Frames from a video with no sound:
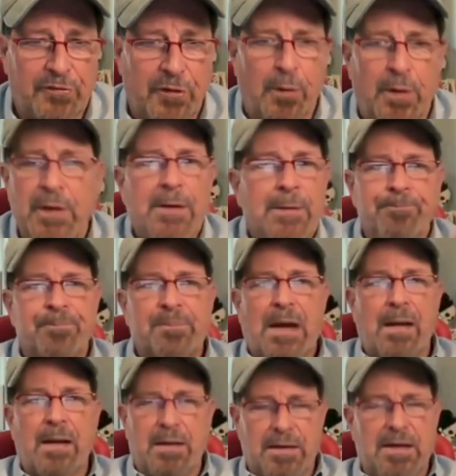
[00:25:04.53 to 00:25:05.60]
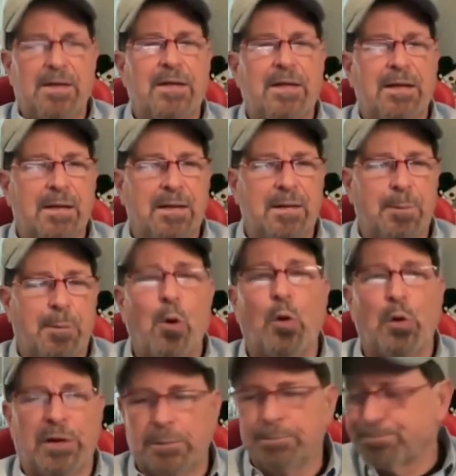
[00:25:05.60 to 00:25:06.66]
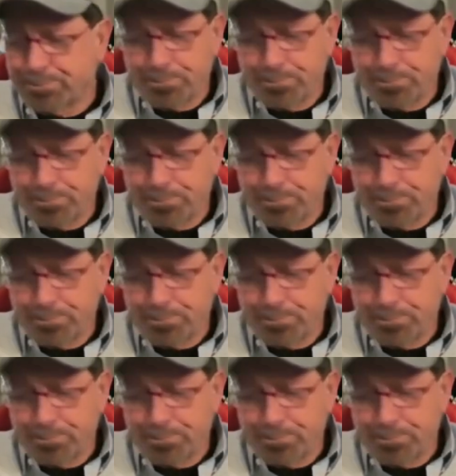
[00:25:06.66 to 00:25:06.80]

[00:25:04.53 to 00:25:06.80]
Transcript: So, in the polling.